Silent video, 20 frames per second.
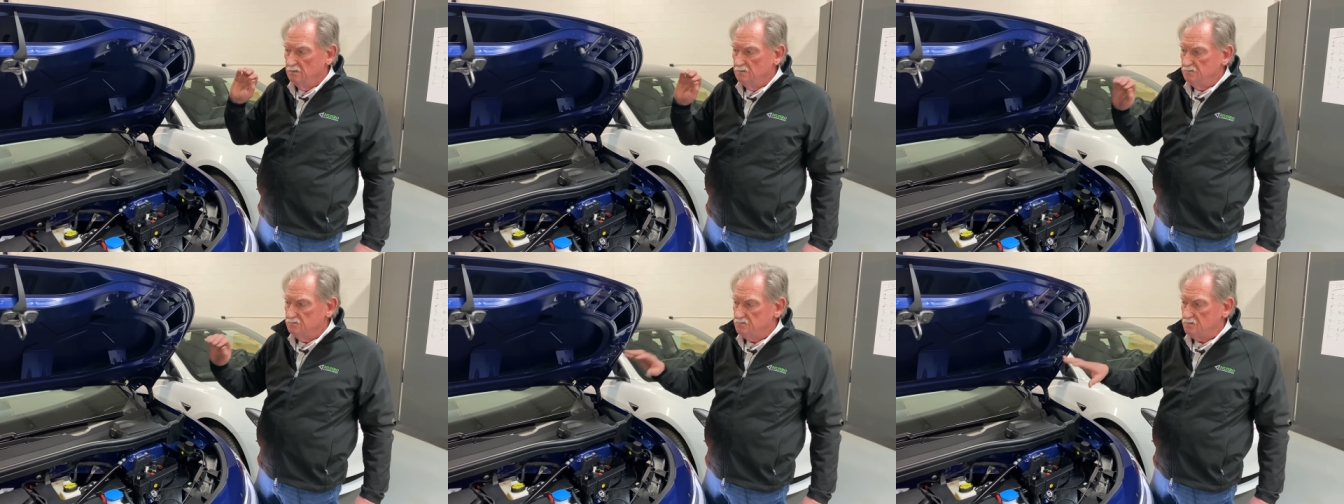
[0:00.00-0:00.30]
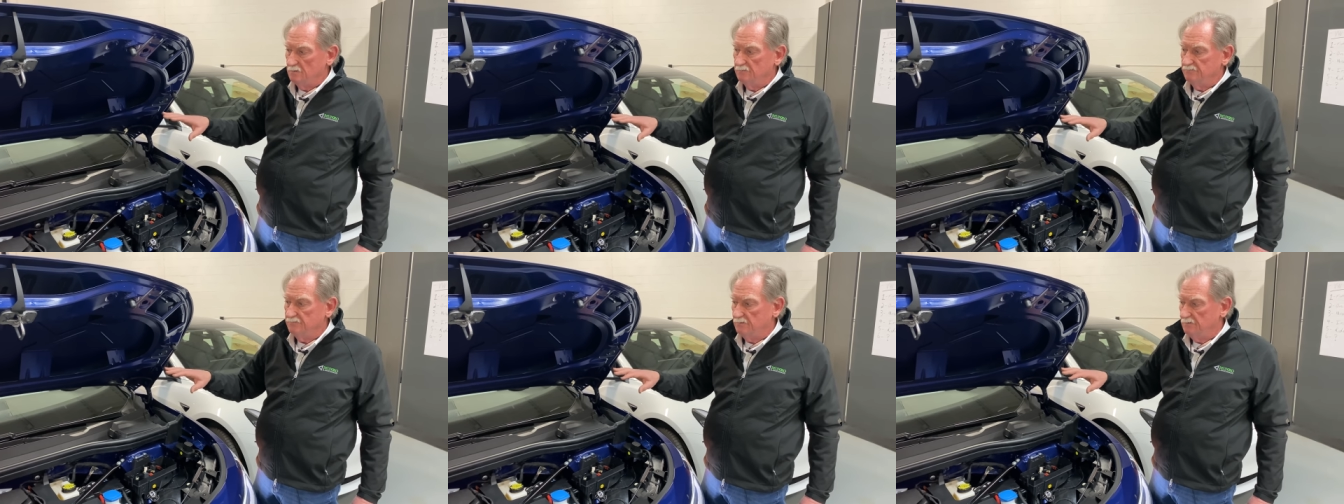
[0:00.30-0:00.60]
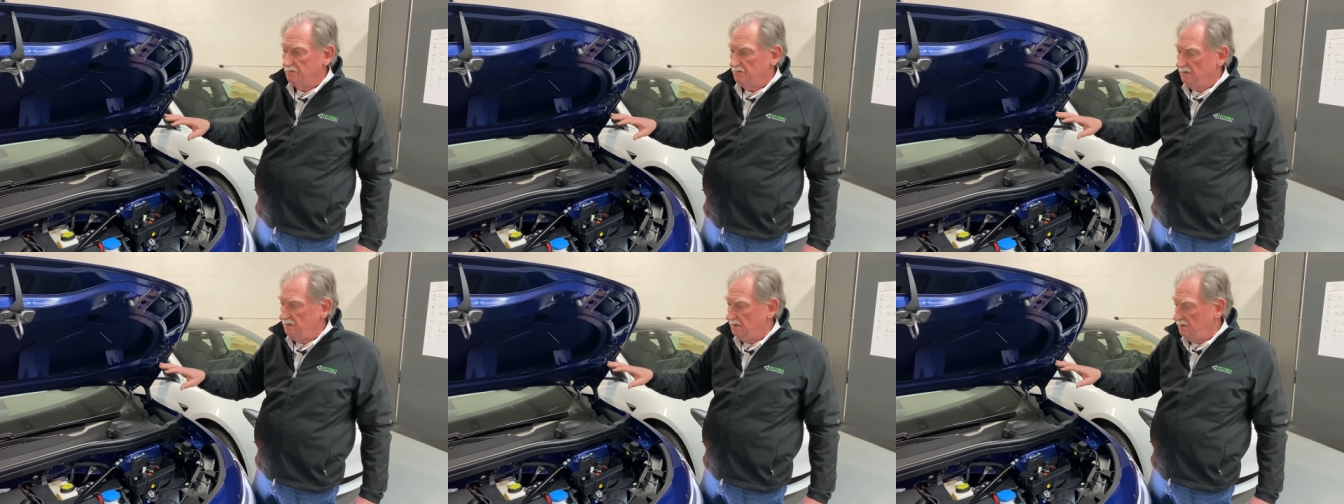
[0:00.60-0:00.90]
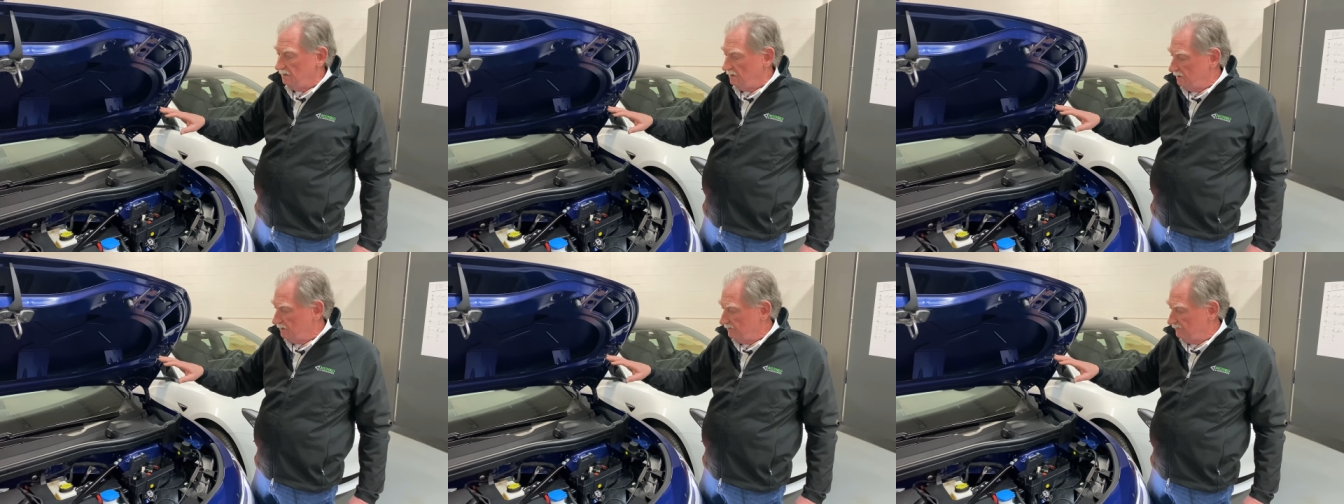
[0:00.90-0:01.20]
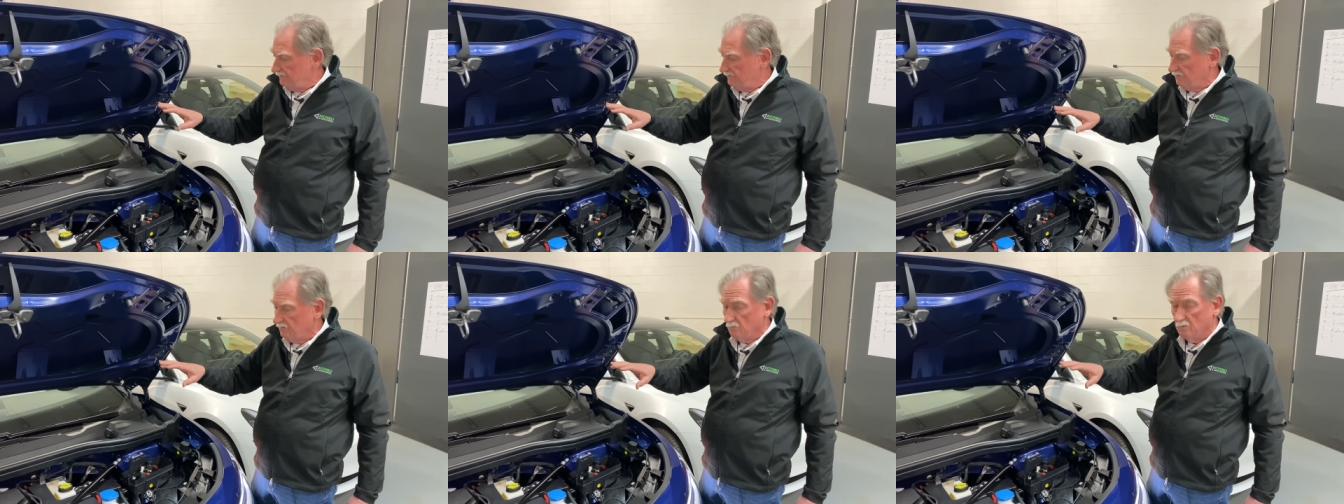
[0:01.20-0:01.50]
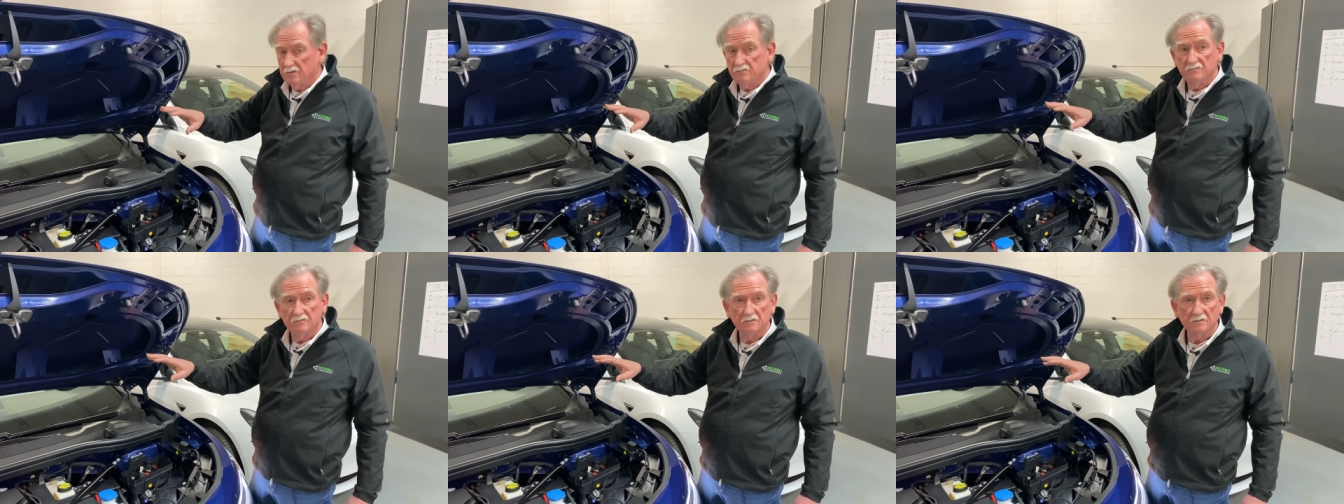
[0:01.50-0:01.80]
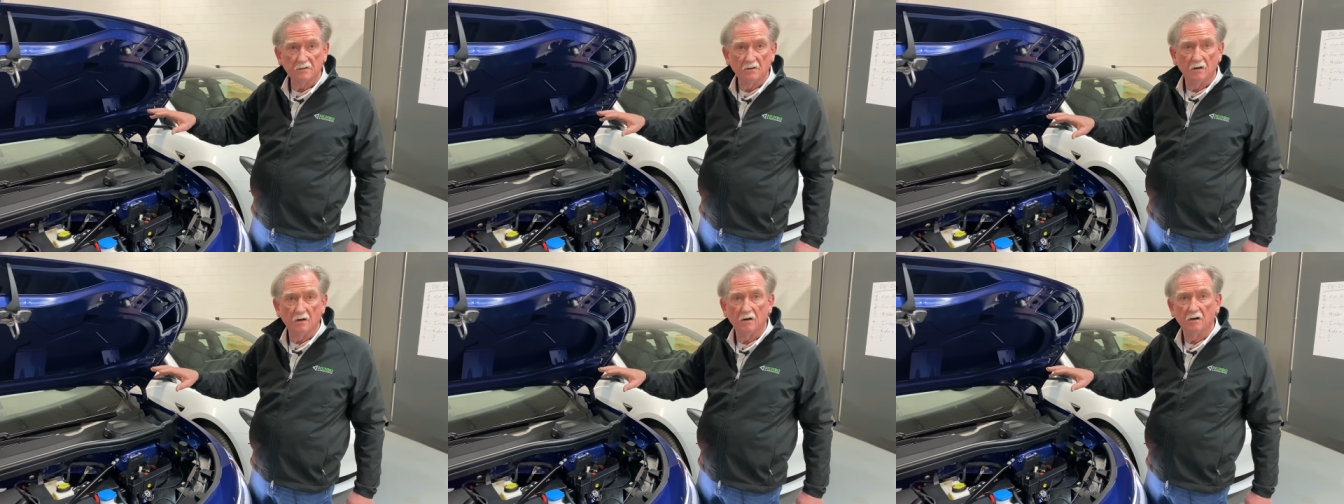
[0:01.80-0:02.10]
some for the, uh, for the rest of the
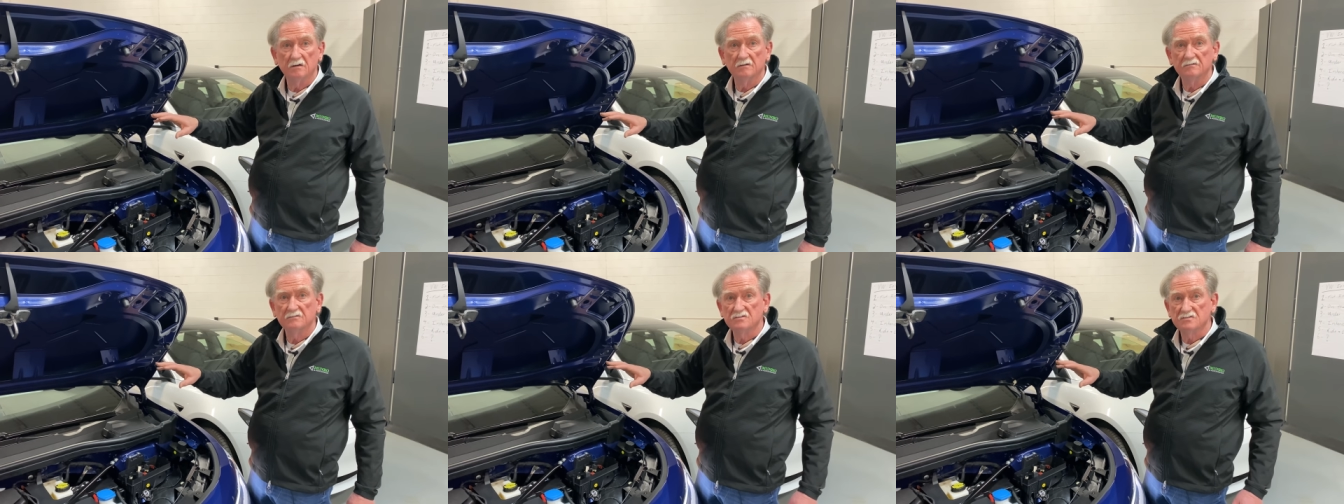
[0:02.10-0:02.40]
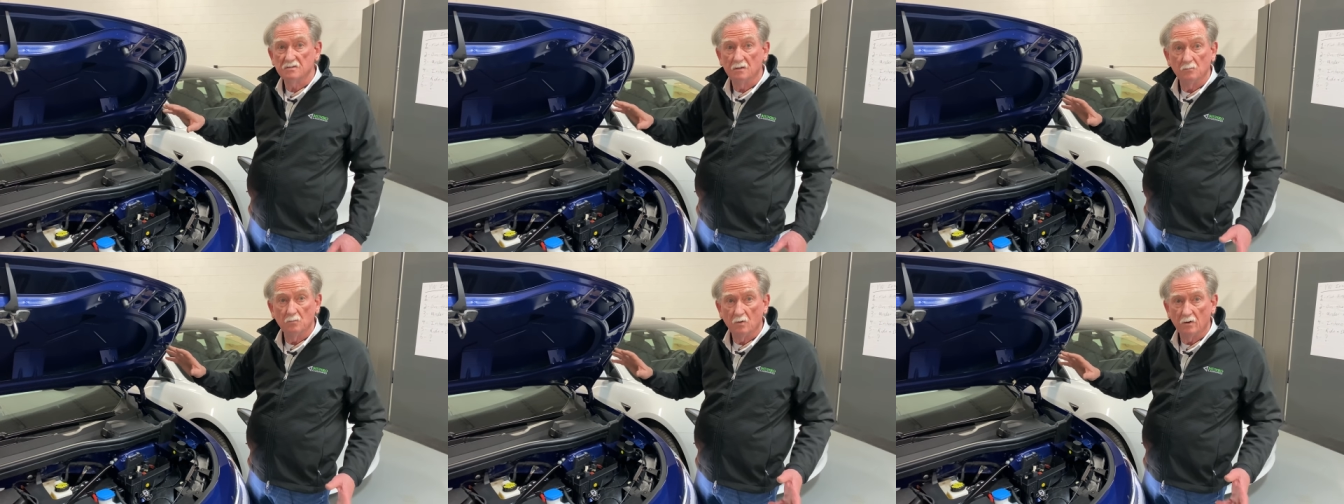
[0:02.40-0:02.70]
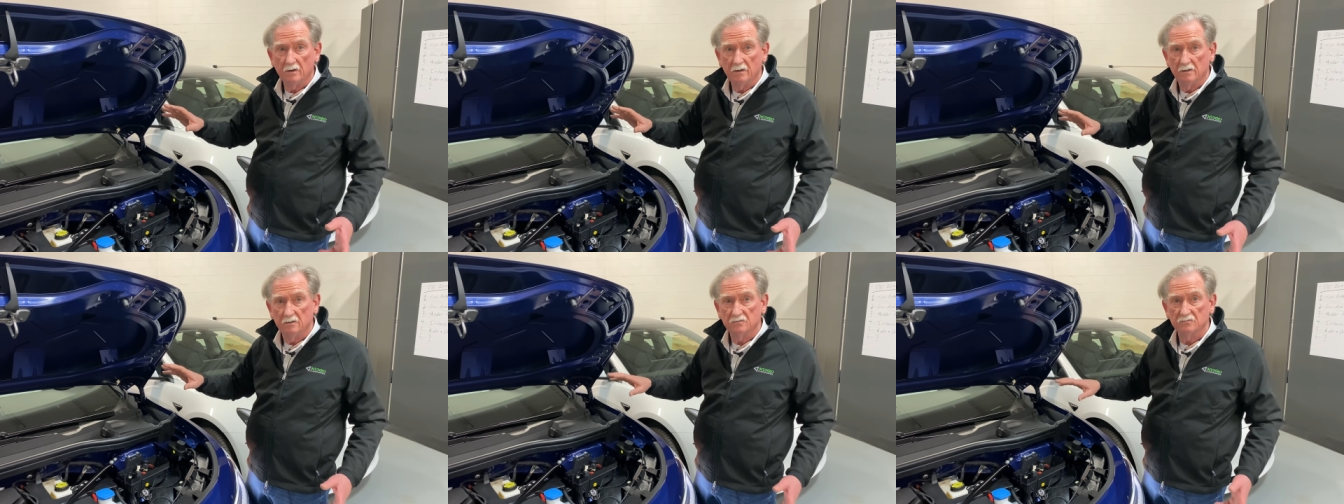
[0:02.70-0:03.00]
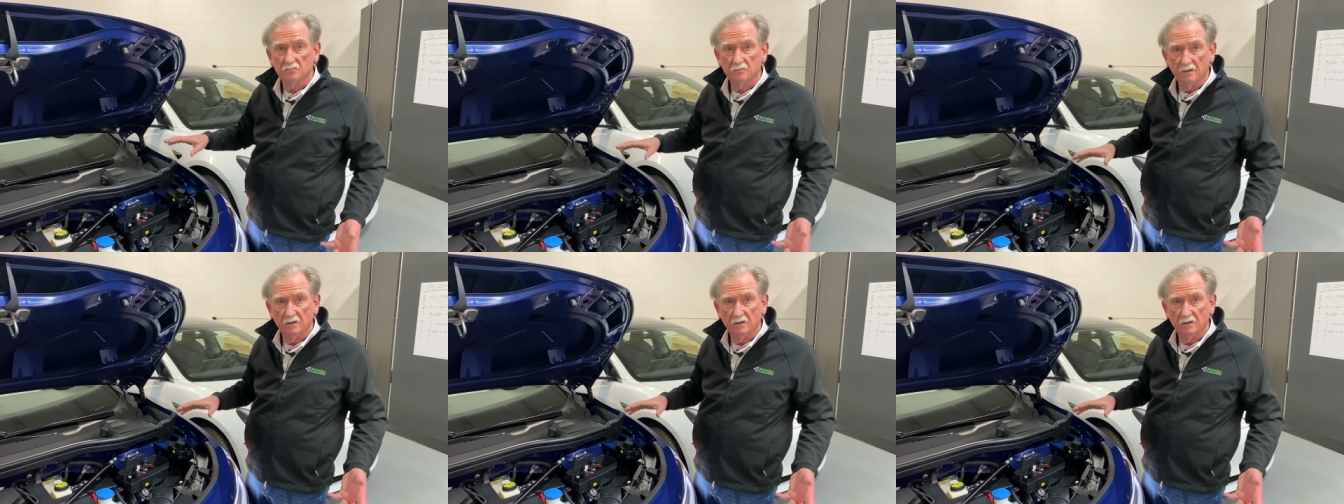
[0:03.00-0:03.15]
car somewhere else.